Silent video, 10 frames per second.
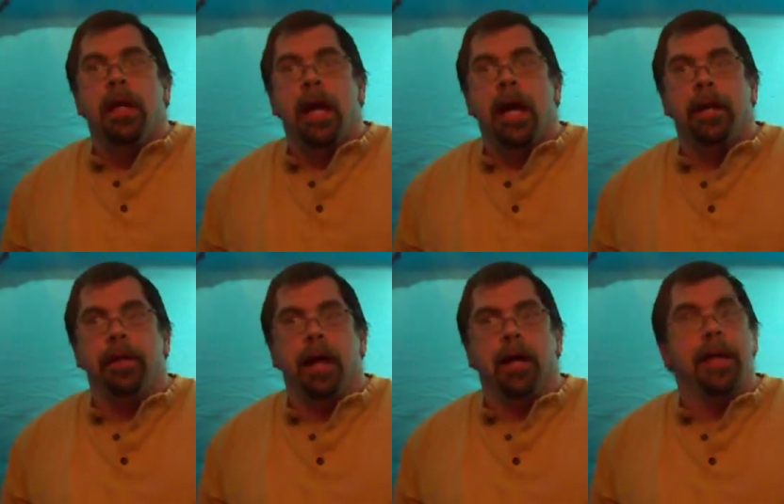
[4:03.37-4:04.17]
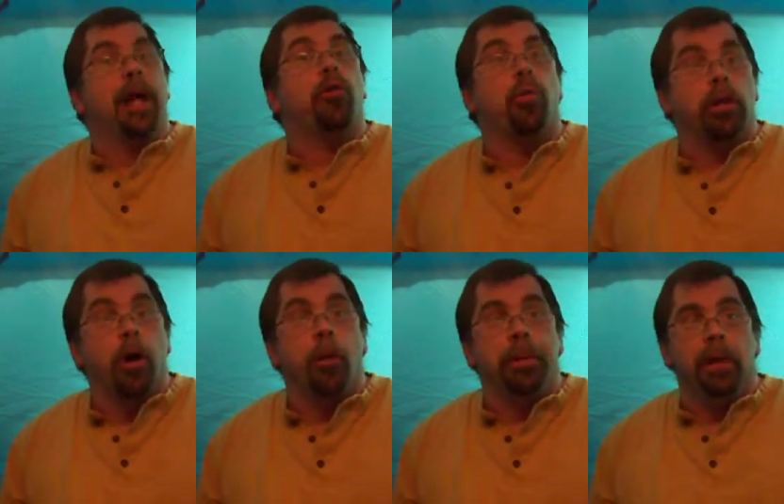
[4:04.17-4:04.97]
and not a
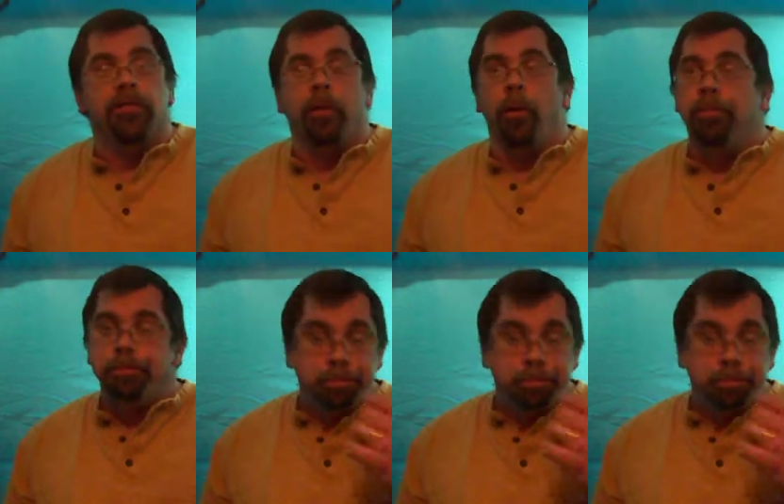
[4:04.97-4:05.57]
cornucopia. So